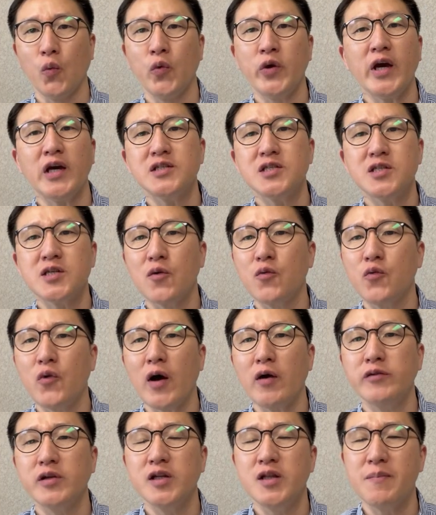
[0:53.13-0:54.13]
We are
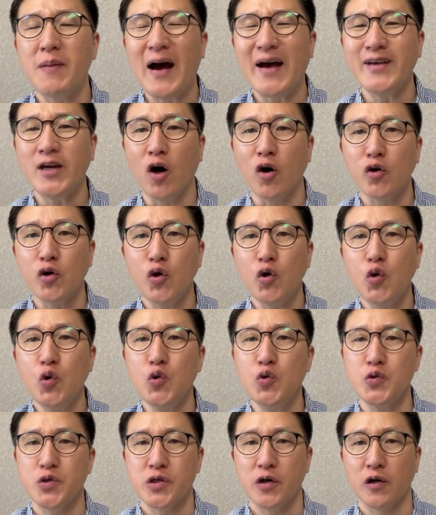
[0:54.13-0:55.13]
surrounded by
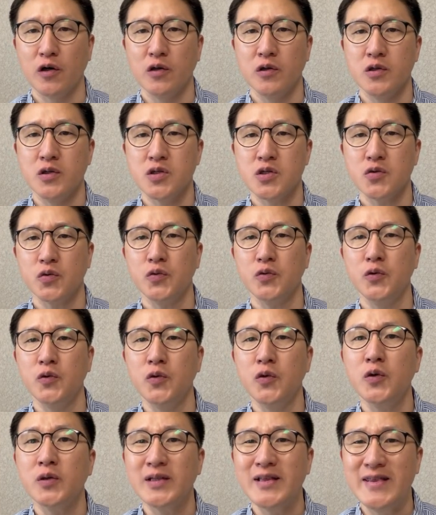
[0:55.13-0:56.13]
accusers who
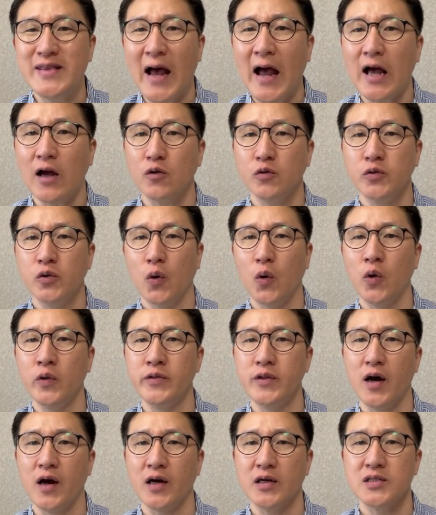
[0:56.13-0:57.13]
look down
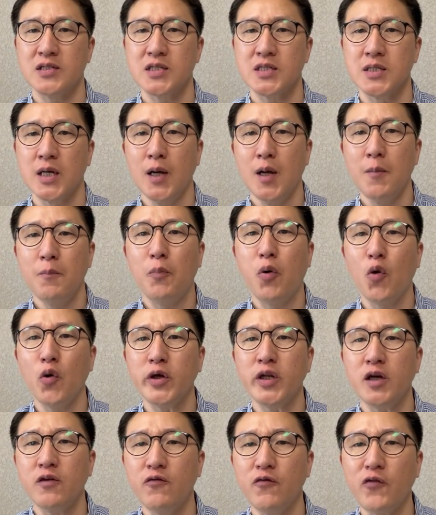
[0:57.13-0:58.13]
on us,
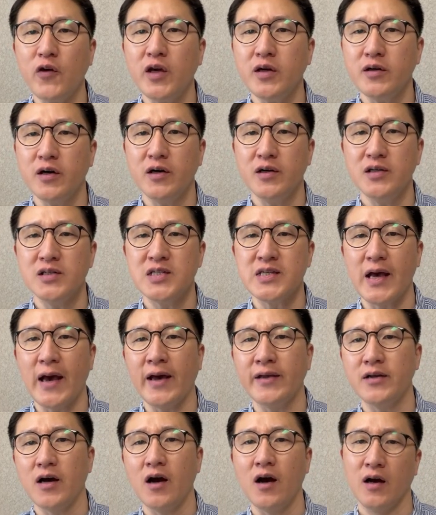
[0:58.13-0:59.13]
pointing fingers
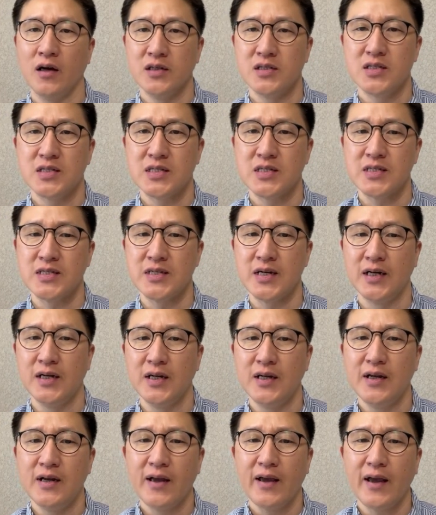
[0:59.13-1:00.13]
at us,
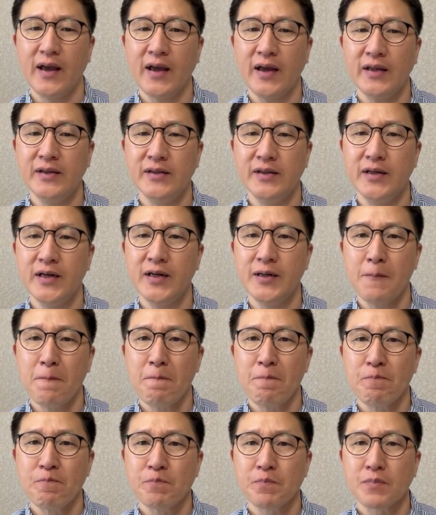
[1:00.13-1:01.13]
and
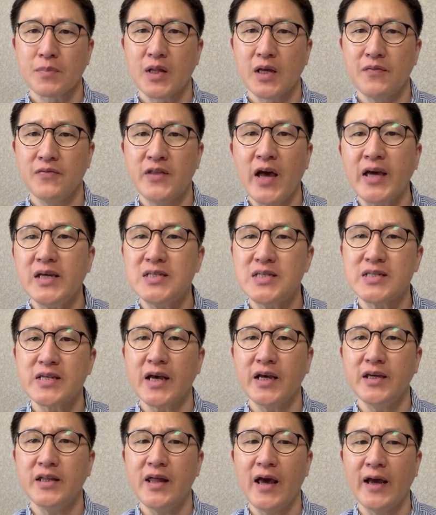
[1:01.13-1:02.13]
they
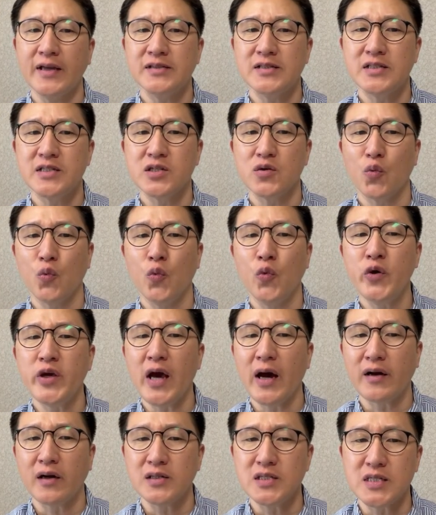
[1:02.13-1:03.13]
say that
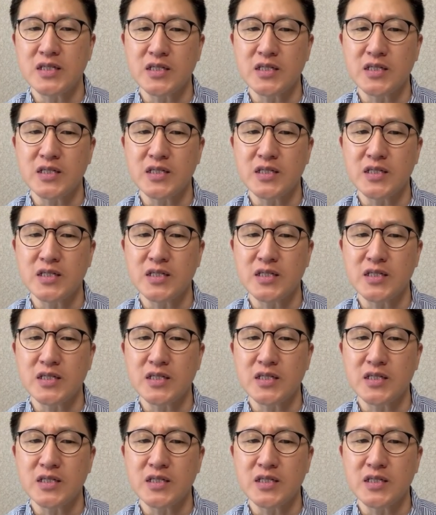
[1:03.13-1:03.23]
we are